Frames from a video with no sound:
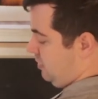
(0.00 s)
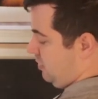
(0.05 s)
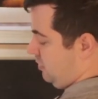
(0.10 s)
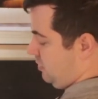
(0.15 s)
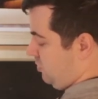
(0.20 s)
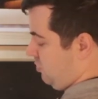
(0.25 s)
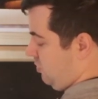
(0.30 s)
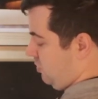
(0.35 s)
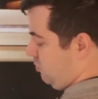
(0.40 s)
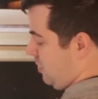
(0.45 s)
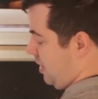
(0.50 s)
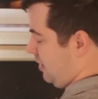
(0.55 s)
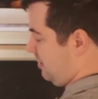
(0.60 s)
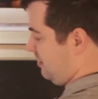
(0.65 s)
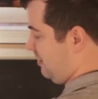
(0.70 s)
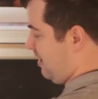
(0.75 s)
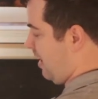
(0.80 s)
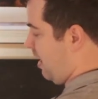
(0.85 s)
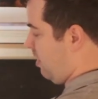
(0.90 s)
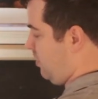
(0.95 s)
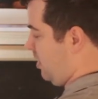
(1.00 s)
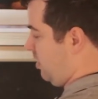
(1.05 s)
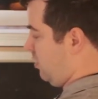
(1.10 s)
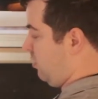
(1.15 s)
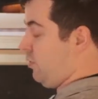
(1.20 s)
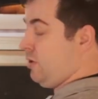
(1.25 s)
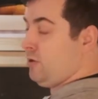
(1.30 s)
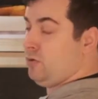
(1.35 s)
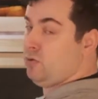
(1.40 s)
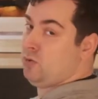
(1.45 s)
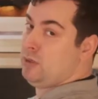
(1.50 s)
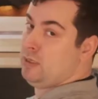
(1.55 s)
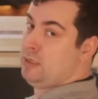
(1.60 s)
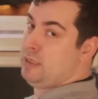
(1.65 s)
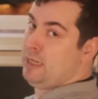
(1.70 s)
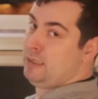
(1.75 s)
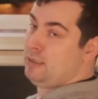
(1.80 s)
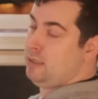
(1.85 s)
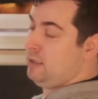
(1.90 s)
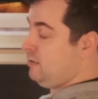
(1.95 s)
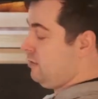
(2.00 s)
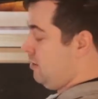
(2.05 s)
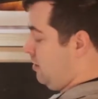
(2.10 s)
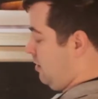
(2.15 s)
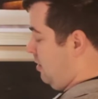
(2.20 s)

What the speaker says: it's good mixed. Now we are going to knit it.